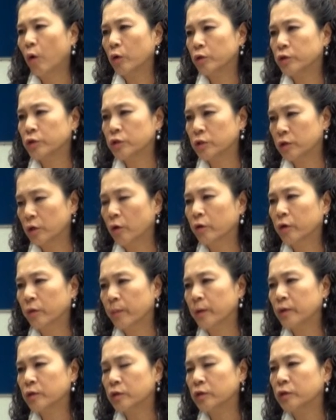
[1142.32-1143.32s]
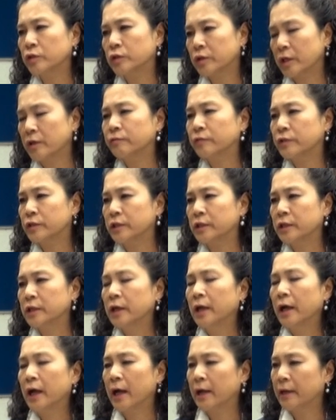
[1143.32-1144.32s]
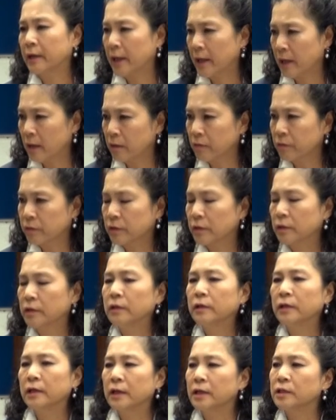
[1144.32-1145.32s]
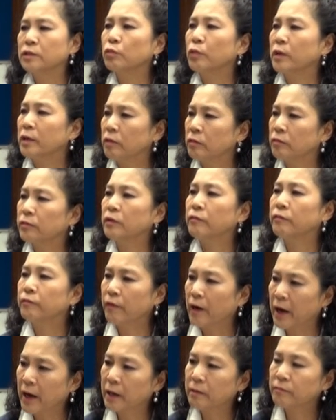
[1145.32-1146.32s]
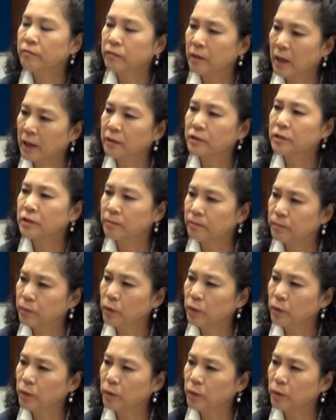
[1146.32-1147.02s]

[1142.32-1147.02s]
OSH, the occupational safety and health, is one of the 5 flagship.